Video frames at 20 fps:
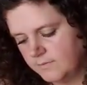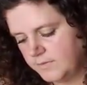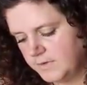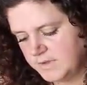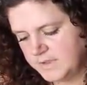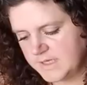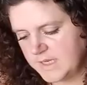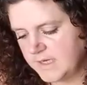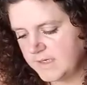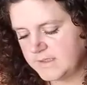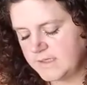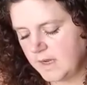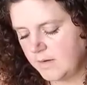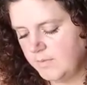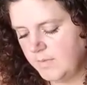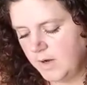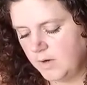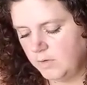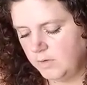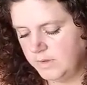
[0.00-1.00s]
For the sake of time,
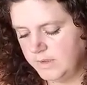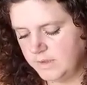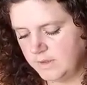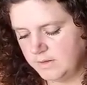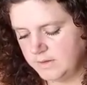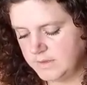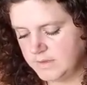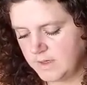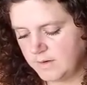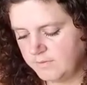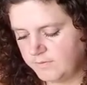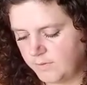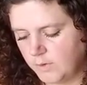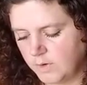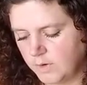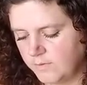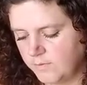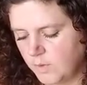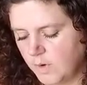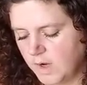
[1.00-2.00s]
I'm not holding all these up.
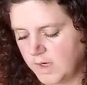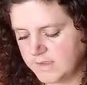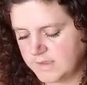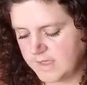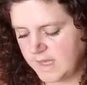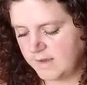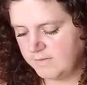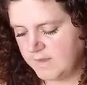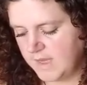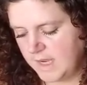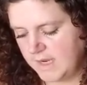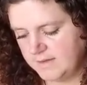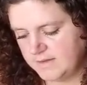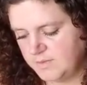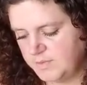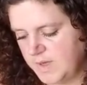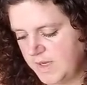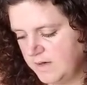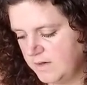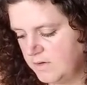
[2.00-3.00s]
Four of Wands, they have the Ace
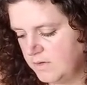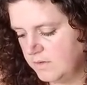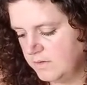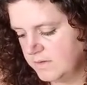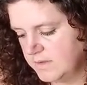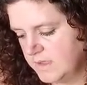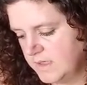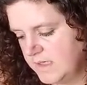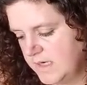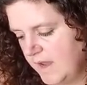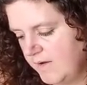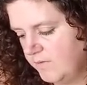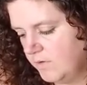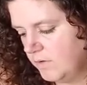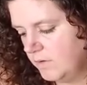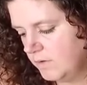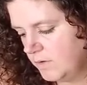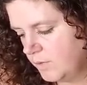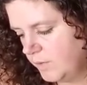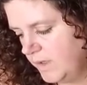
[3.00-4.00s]
of Pentacles, the
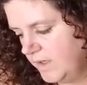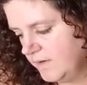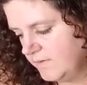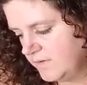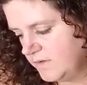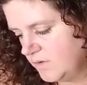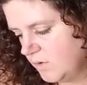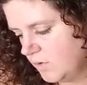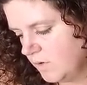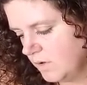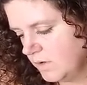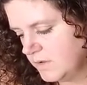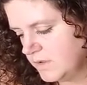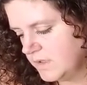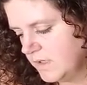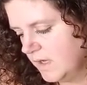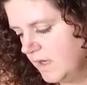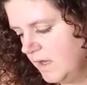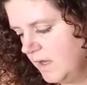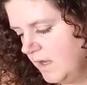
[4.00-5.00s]
Devil, Queen of
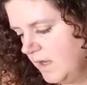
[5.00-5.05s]
Swords,